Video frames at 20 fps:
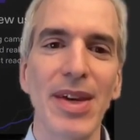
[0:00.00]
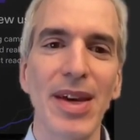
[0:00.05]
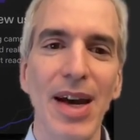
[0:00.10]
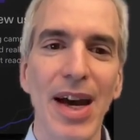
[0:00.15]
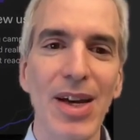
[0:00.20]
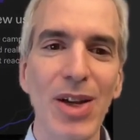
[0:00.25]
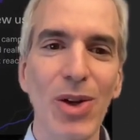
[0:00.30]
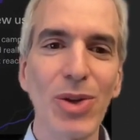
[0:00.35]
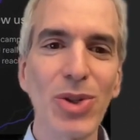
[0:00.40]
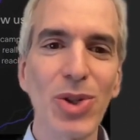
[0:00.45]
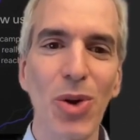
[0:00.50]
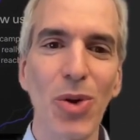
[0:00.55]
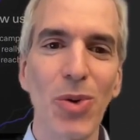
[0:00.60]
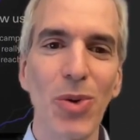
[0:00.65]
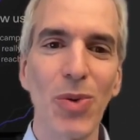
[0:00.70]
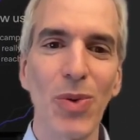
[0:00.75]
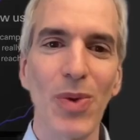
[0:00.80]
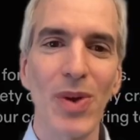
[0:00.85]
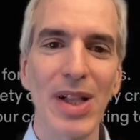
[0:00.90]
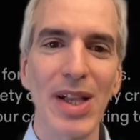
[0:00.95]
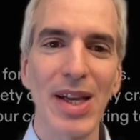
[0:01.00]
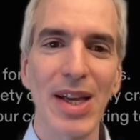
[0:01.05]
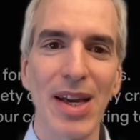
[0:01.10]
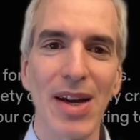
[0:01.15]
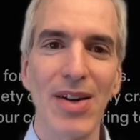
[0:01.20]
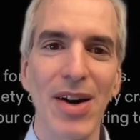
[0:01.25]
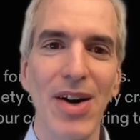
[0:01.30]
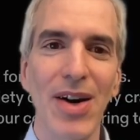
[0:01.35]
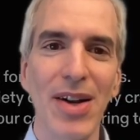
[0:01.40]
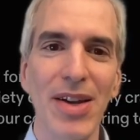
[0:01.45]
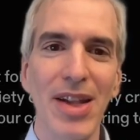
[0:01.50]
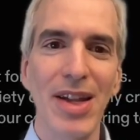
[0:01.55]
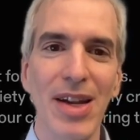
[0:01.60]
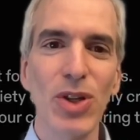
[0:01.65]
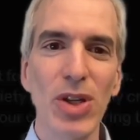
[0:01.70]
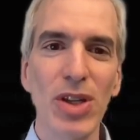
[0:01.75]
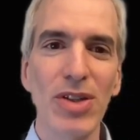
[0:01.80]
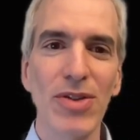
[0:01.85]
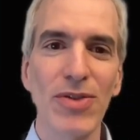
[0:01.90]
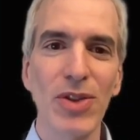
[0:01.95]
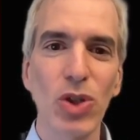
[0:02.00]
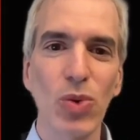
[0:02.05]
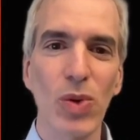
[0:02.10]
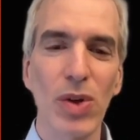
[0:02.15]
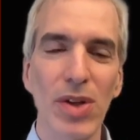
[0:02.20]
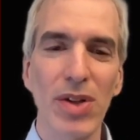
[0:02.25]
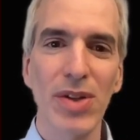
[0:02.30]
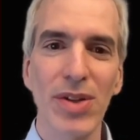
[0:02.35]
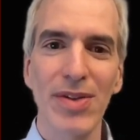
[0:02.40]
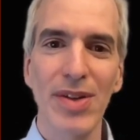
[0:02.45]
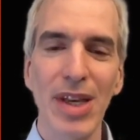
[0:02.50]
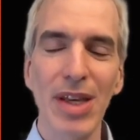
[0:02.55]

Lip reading: I can also click on an individual